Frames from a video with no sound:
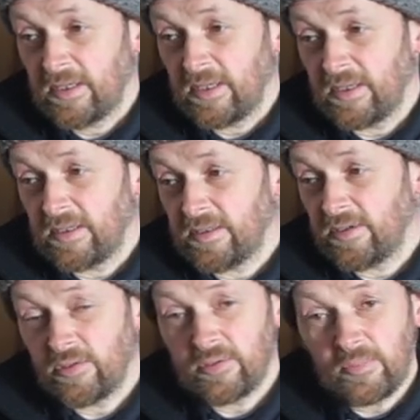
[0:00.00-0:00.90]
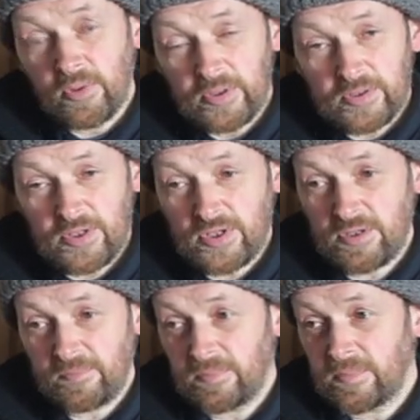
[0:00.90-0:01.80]
uh, their own boats,
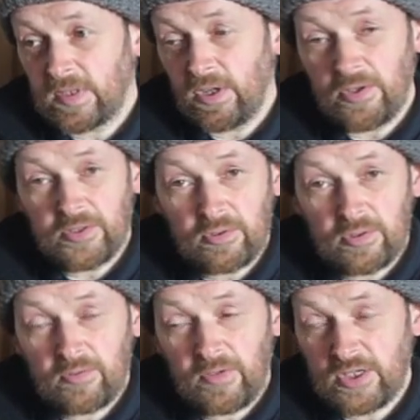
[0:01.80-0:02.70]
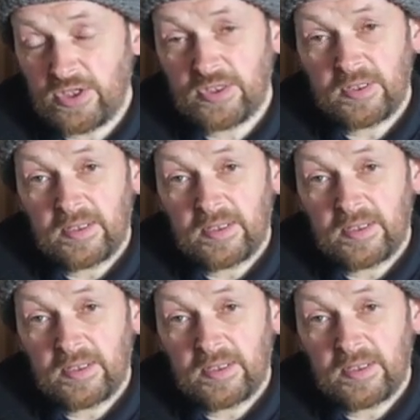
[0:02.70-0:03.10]
caught their own fish.